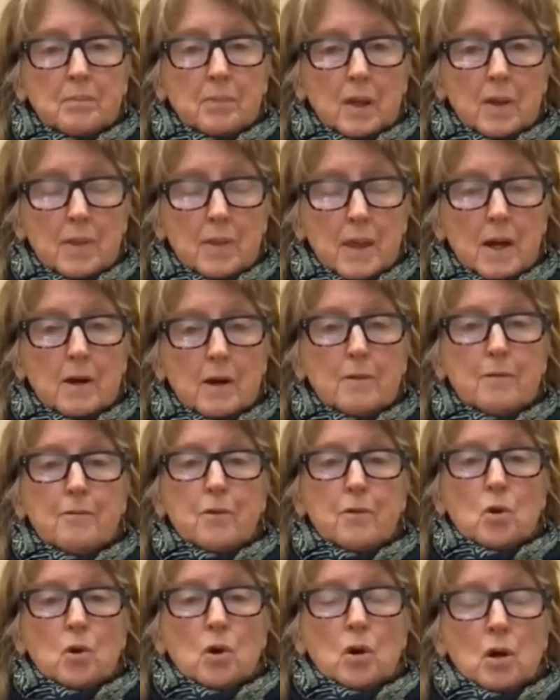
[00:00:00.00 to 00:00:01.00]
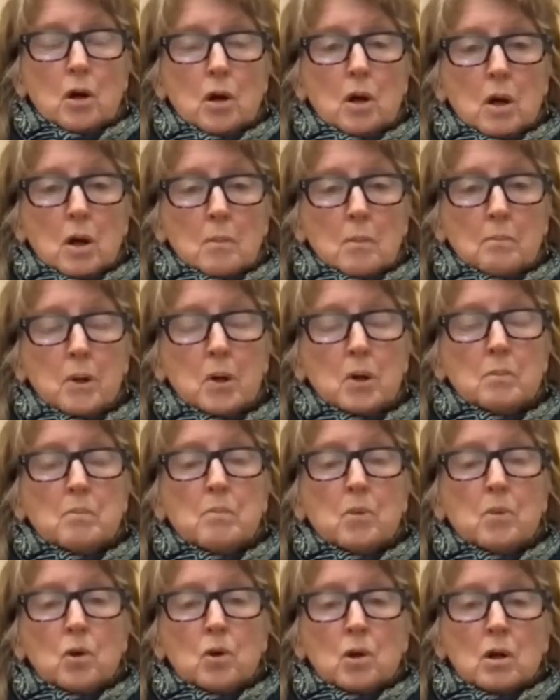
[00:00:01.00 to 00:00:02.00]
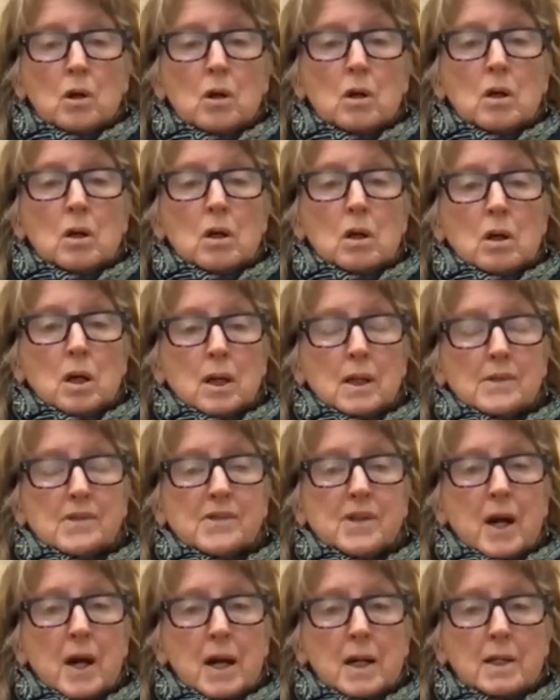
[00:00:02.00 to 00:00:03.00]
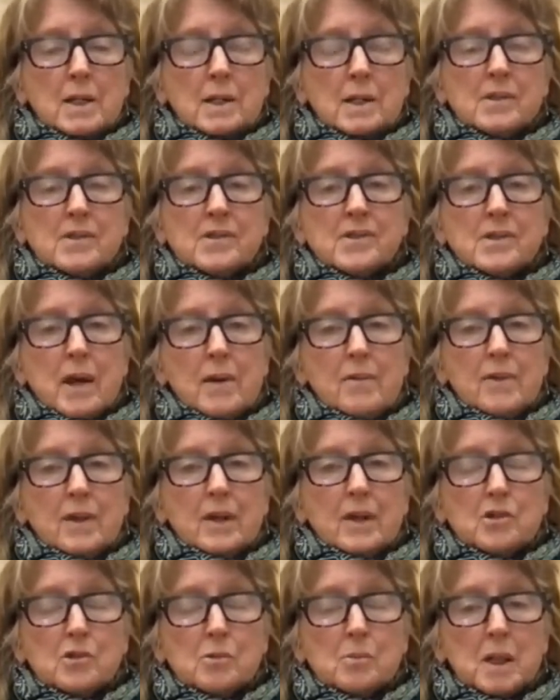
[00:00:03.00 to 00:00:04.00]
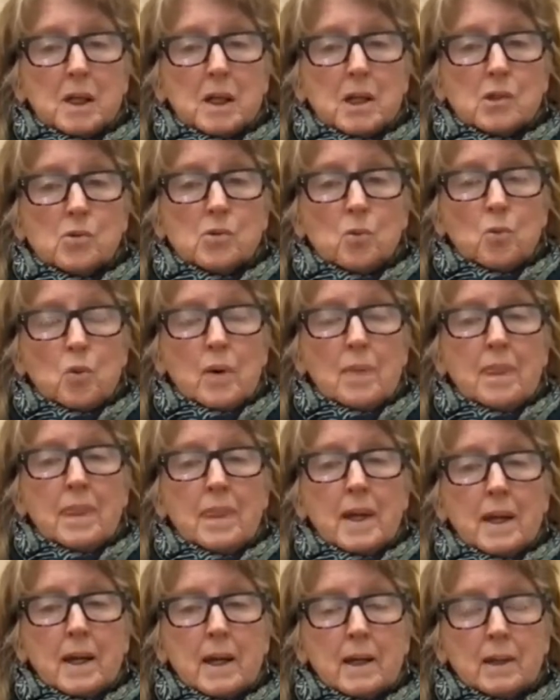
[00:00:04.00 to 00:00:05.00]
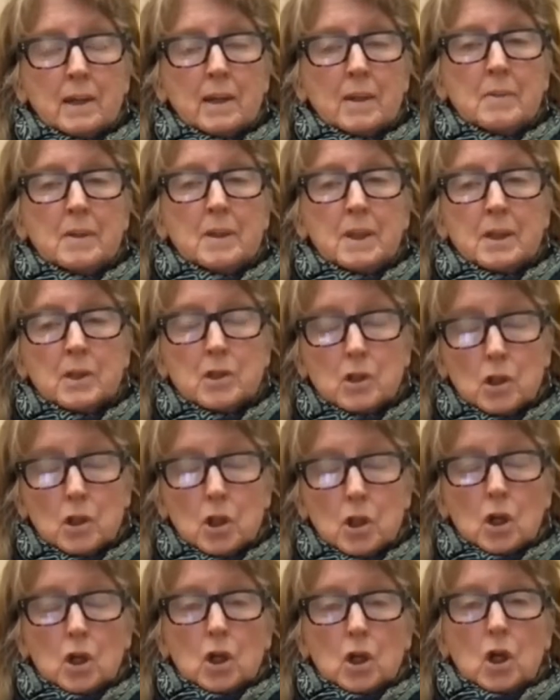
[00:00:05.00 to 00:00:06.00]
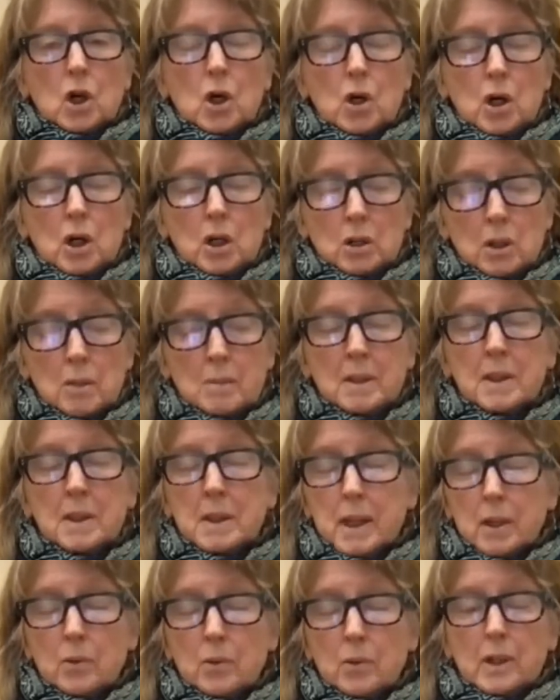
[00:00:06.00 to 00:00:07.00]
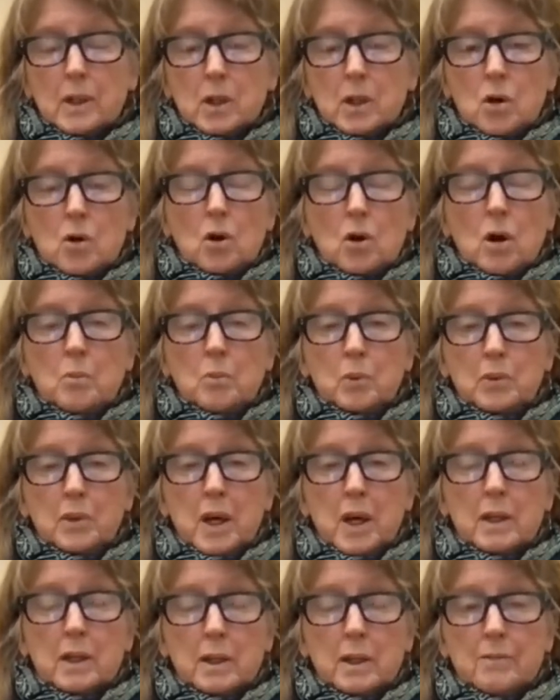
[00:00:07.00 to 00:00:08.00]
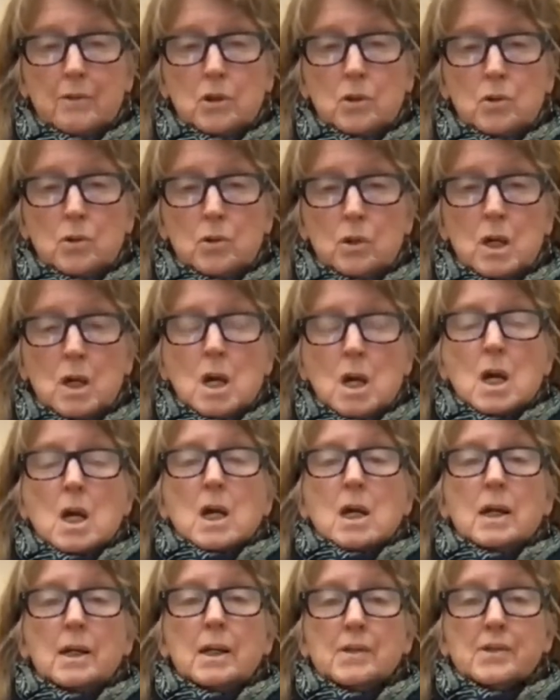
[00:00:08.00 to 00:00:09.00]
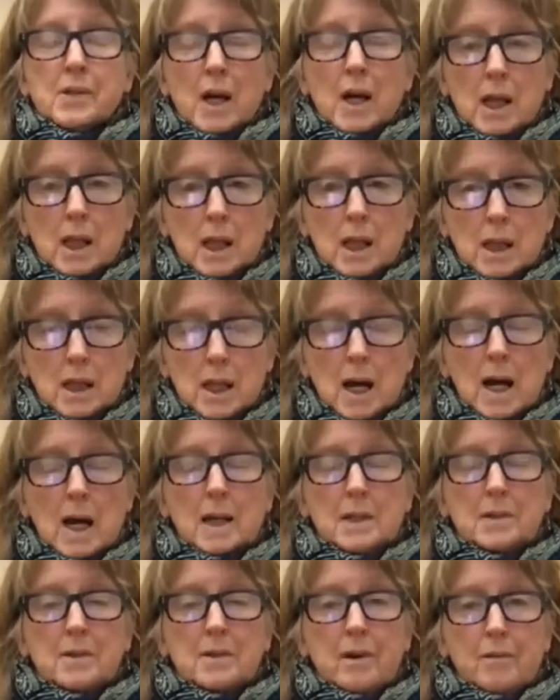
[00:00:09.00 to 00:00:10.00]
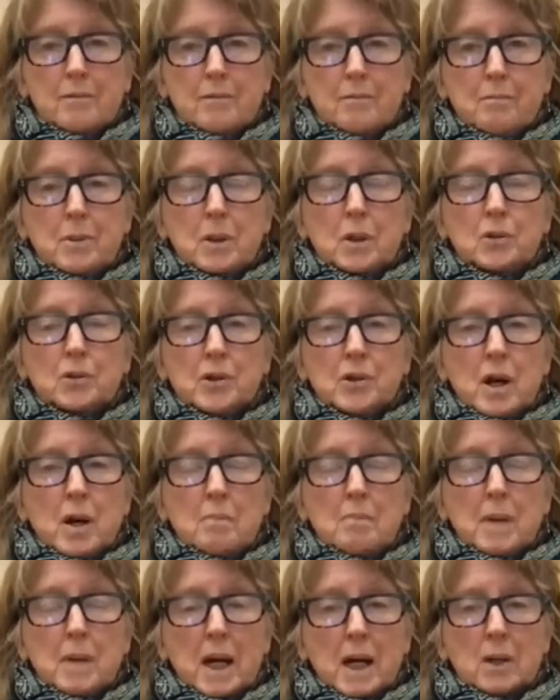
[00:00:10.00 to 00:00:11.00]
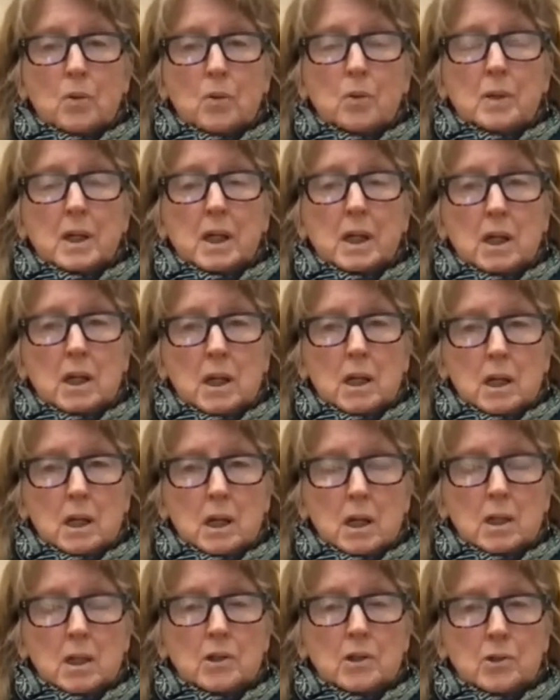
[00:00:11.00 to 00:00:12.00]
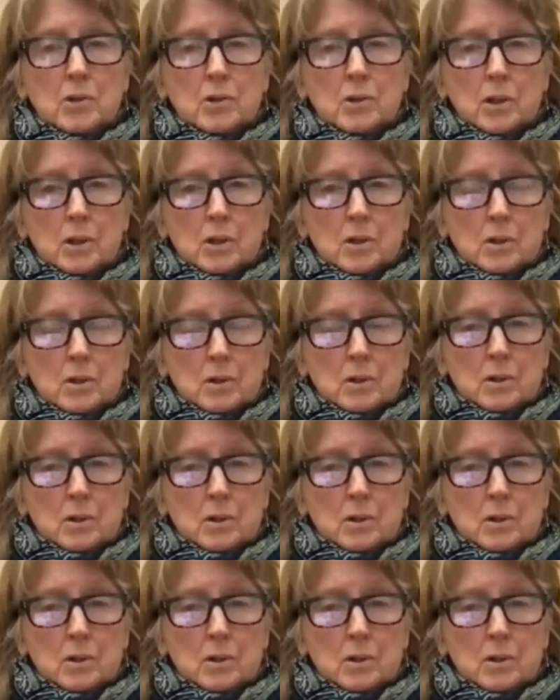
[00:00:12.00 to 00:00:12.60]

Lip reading: therefore put more aside in savings. Because one thing a limited equity co-op will not give you is a lot of built up equity in your